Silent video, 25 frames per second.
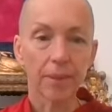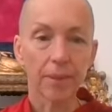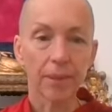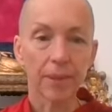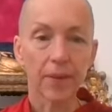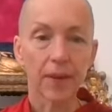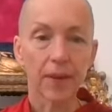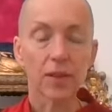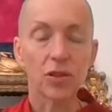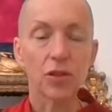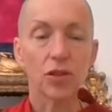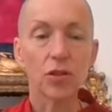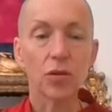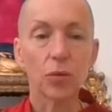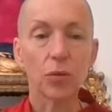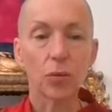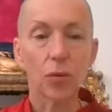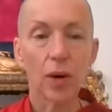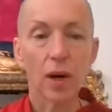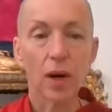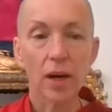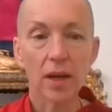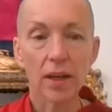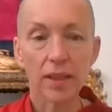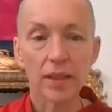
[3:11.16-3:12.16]
That's the
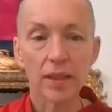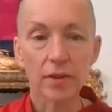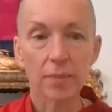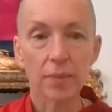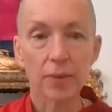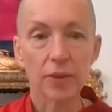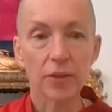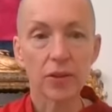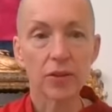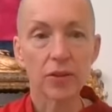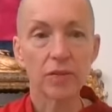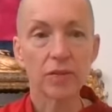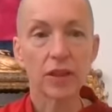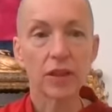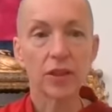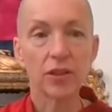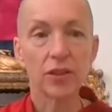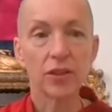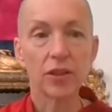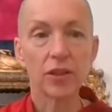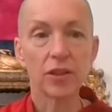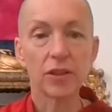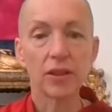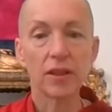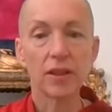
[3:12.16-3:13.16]
wide motivation.
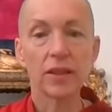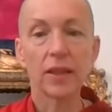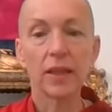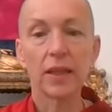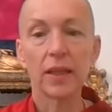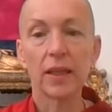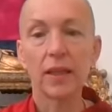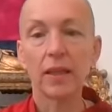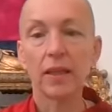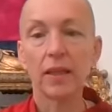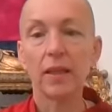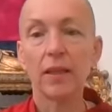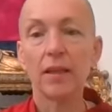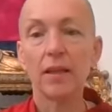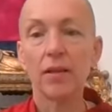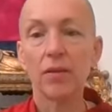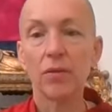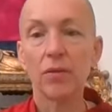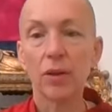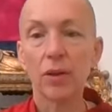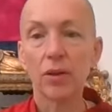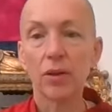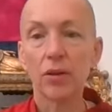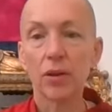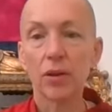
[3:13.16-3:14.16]

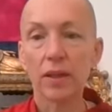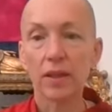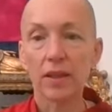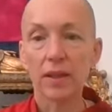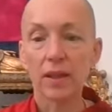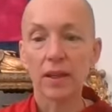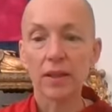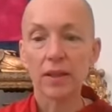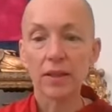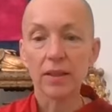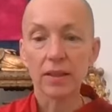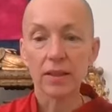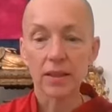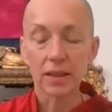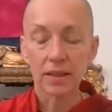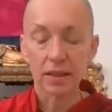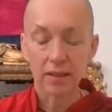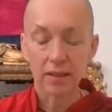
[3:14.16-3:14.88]
We'll look at that.